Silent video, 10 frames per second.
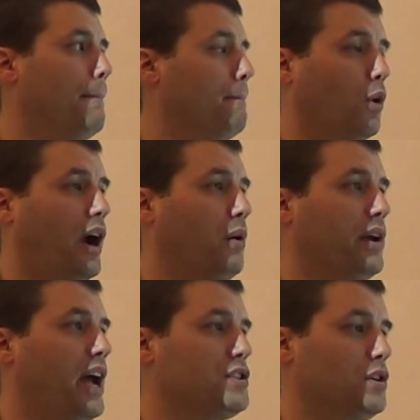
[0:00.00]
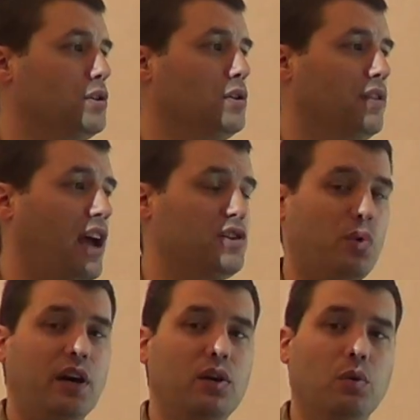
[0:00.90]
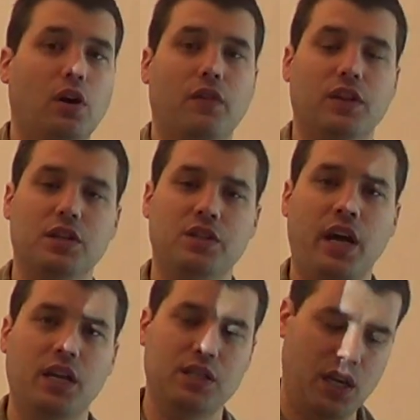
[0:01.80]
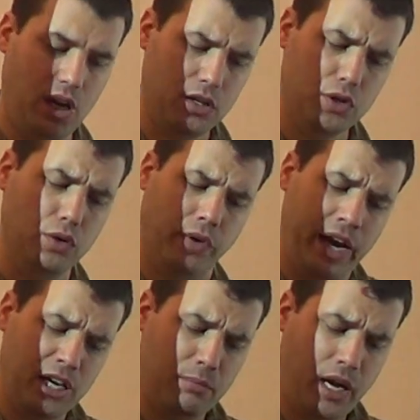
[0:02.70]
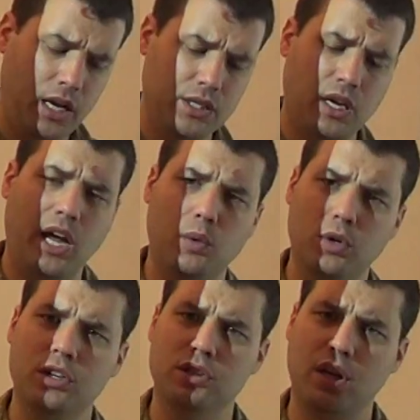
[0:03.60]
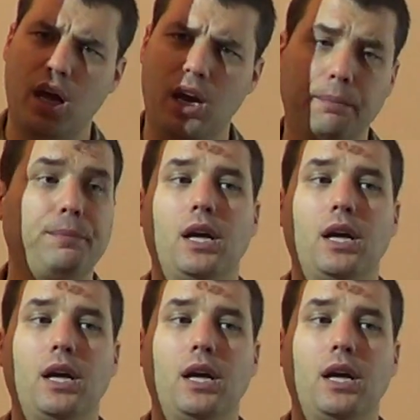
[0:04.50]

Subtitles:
Or I would ask you to. That's where you would off to the side say, to randomize, I would say,